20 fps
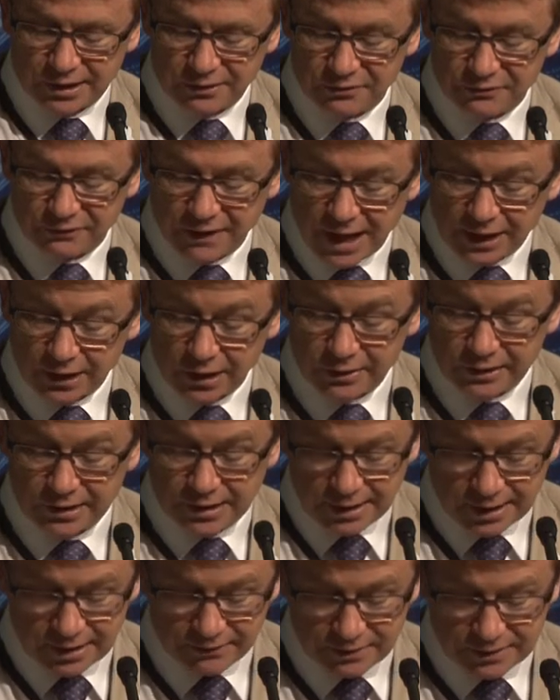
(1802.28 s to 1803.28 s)
of whānau
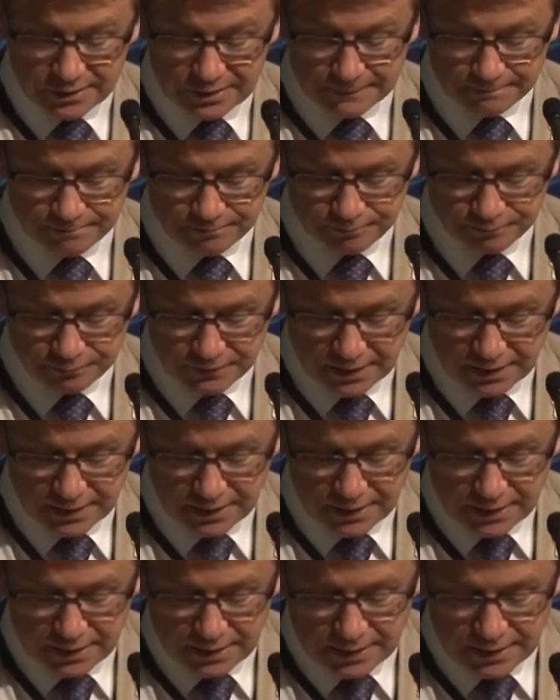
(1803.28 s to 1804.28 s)
caregivers,
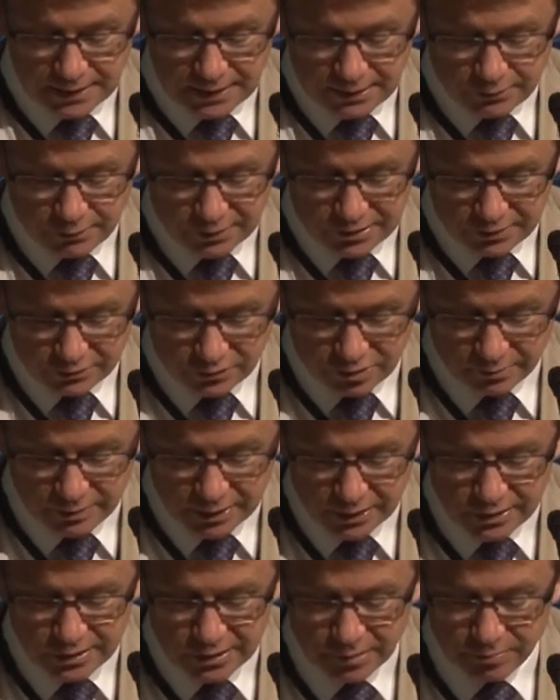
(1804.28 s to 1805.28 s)
which
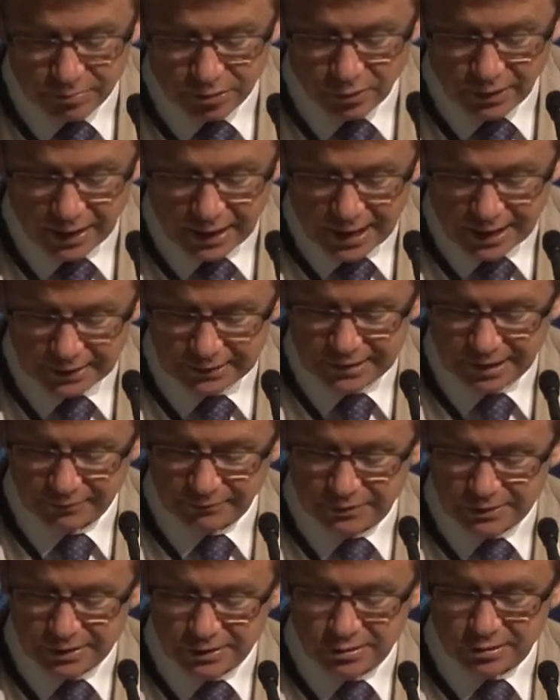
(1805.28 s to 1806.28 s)
contributed to the poor outcome
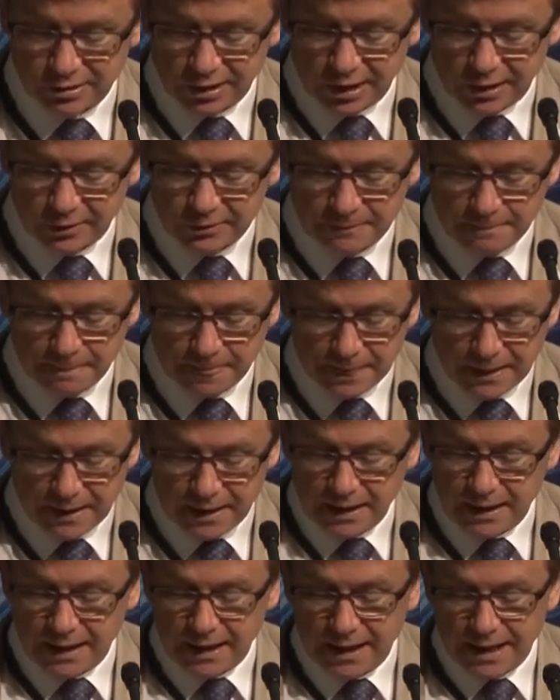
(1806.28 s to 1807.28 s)
for this child,
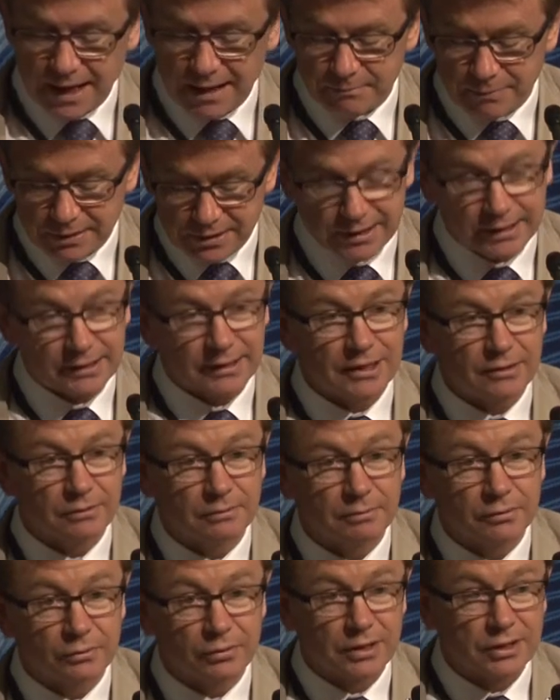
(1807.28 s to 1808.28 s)
and particularly
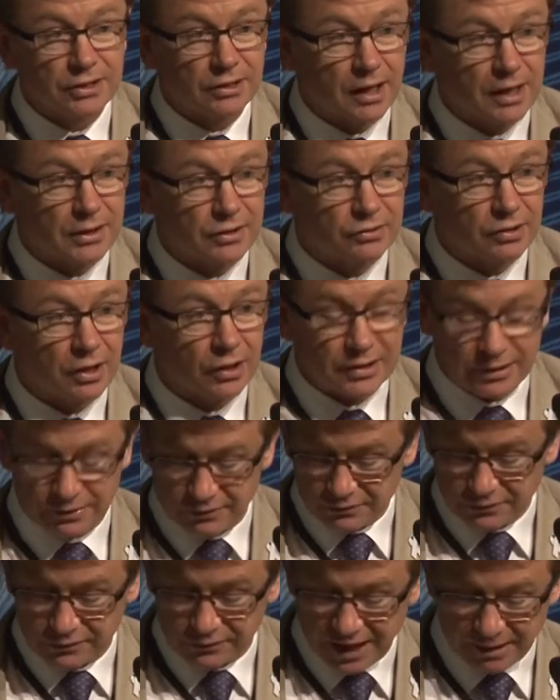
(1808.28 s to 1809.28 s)
criticised Child, Youth
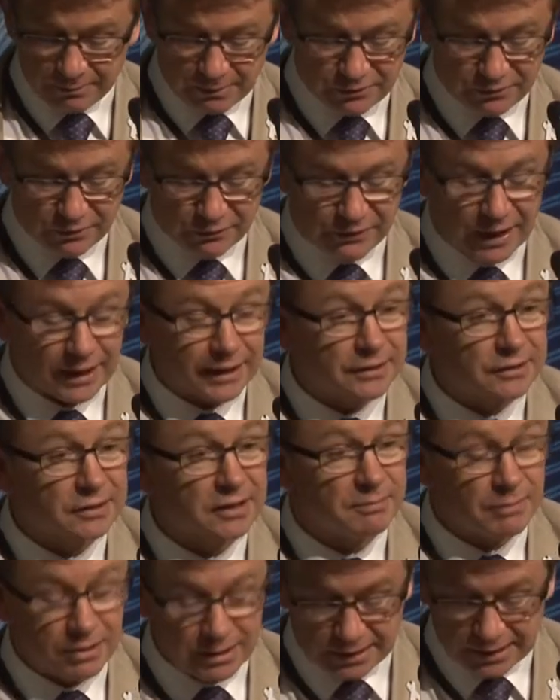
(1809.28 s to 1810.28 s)
and Family for failing to
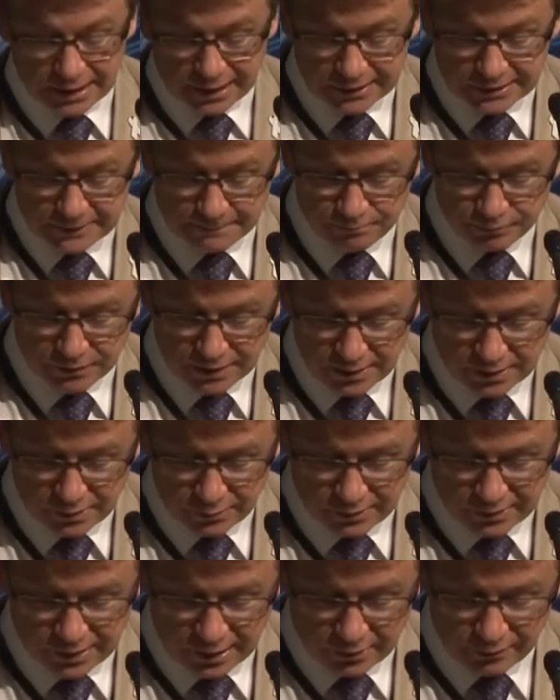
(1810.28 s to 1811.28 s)
communicate
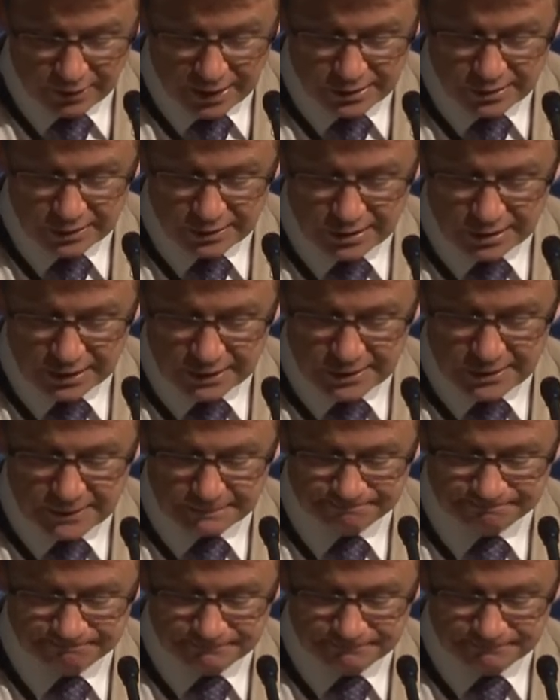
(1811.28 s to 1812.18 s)
with other agencies.